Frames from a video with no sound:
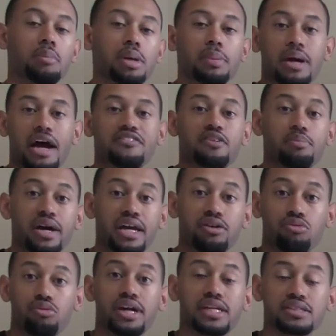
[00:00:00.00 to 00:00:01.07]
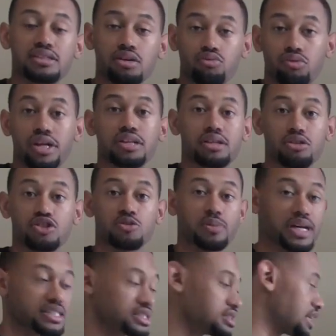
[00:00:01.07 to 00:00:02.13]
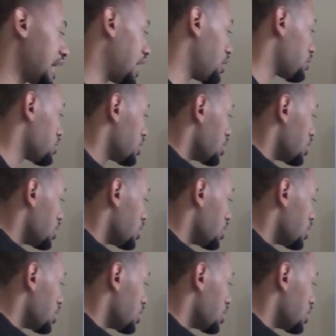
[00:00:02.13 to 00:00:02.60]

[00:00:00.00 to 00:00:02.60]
people have to pay rent to rent those spaces out.